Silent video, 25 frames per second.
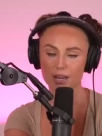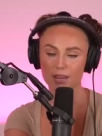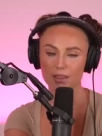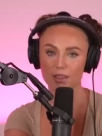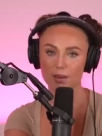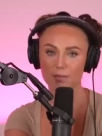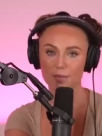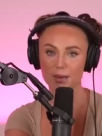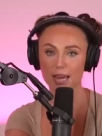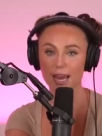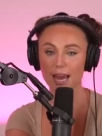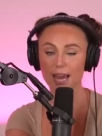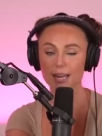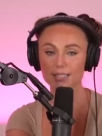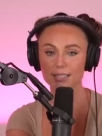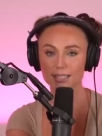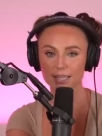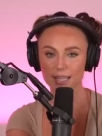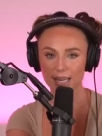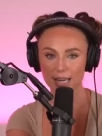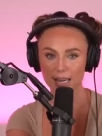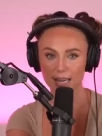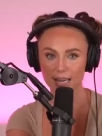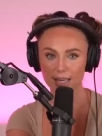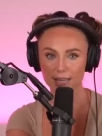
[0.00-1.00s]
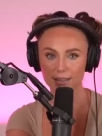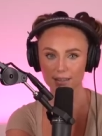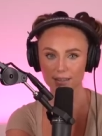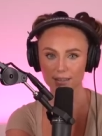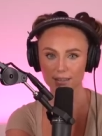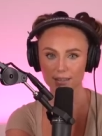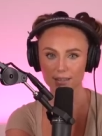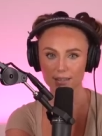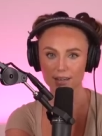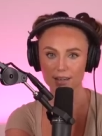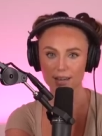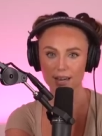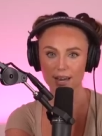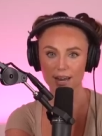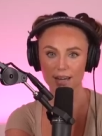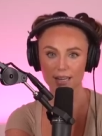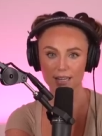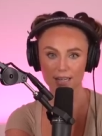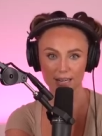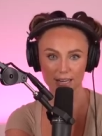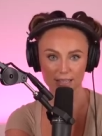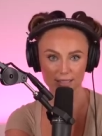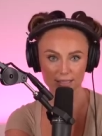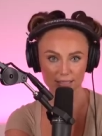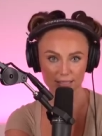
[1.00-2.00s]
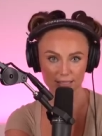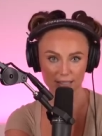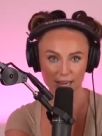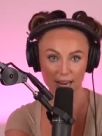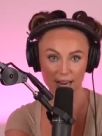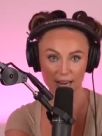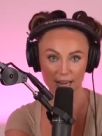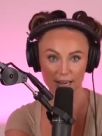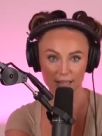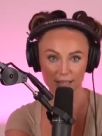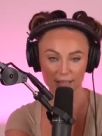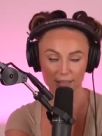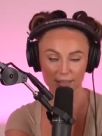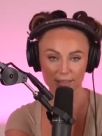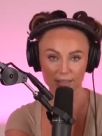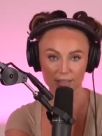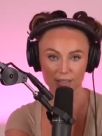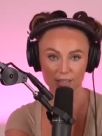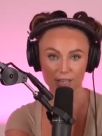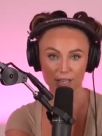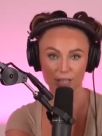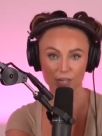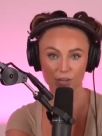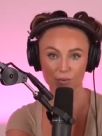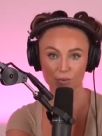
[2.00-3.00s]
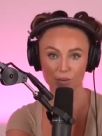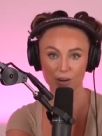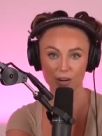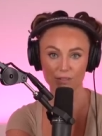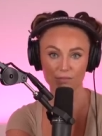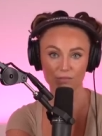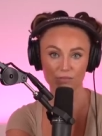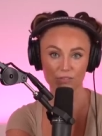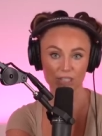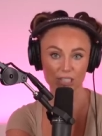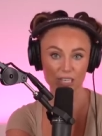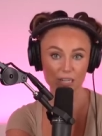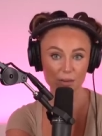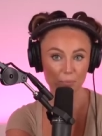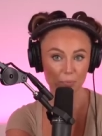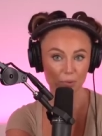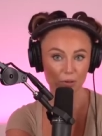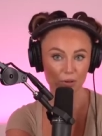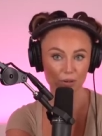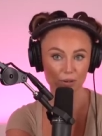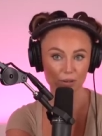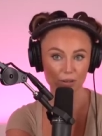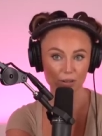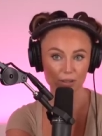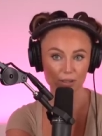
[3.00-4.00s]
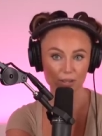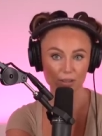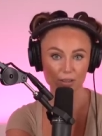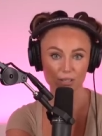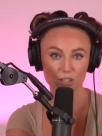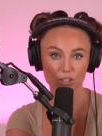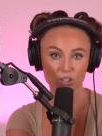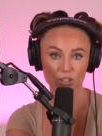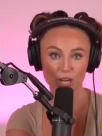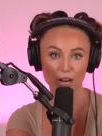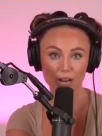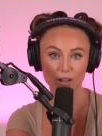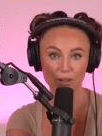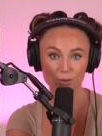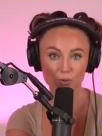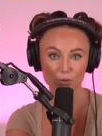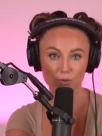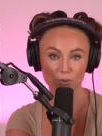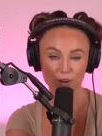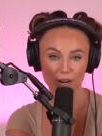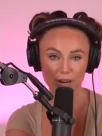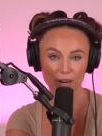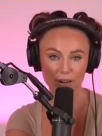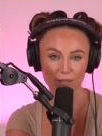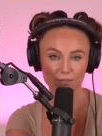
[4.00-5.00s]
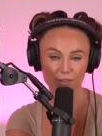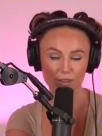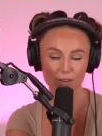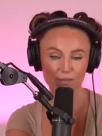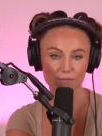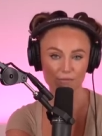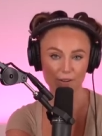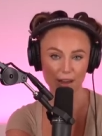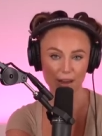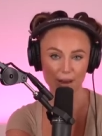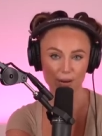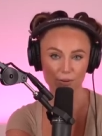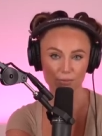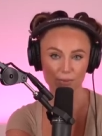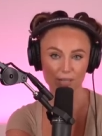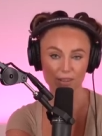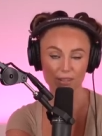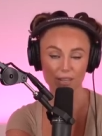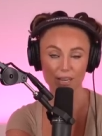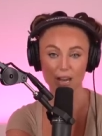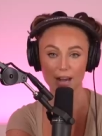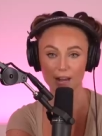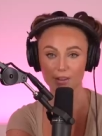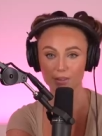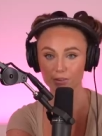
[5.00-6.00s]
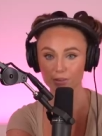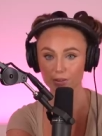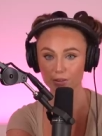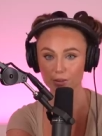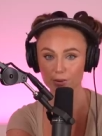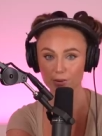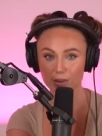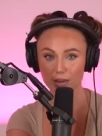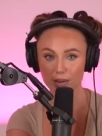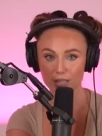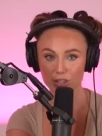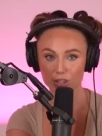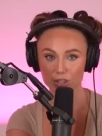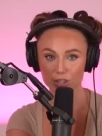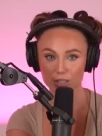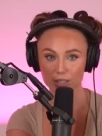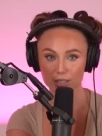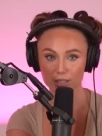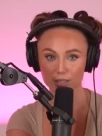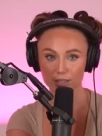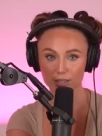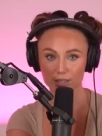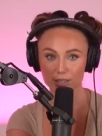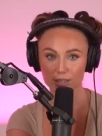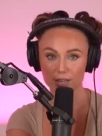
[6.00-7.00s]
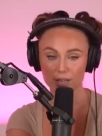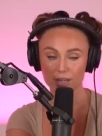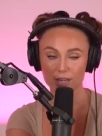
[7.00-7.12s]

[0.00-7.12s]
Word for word: They began digging, and inside, in a grave deeper than the shallow grave they found at the other location,